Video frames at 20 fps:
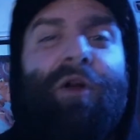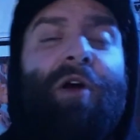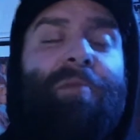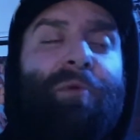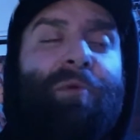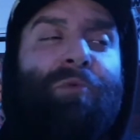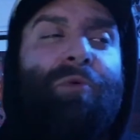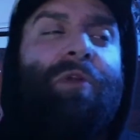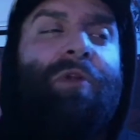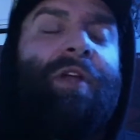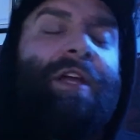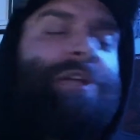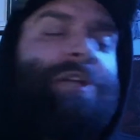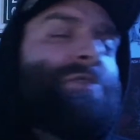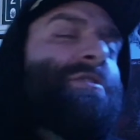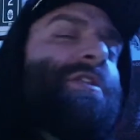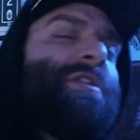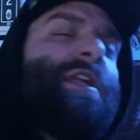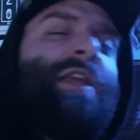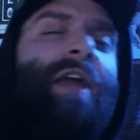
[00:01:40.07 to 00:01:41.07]
I'd be really
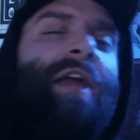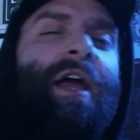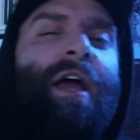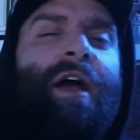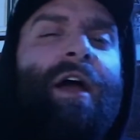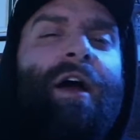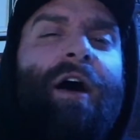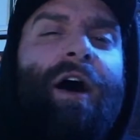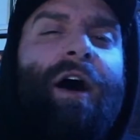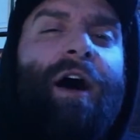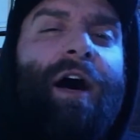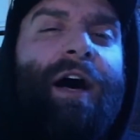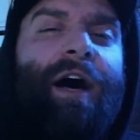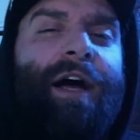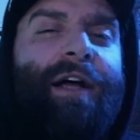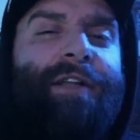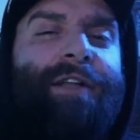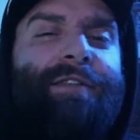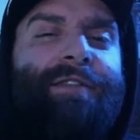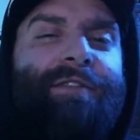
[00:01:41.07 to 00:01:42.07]
interested
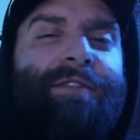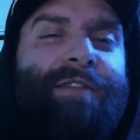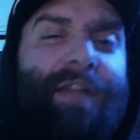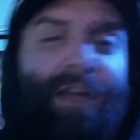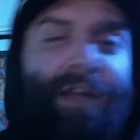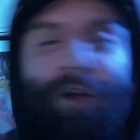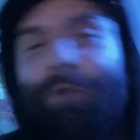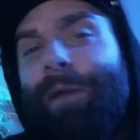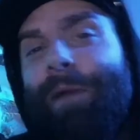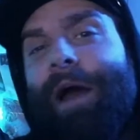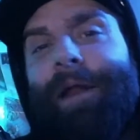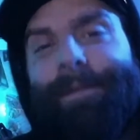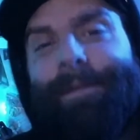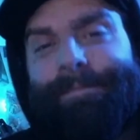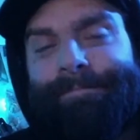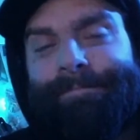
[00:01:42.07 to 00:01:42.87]
to hear about it.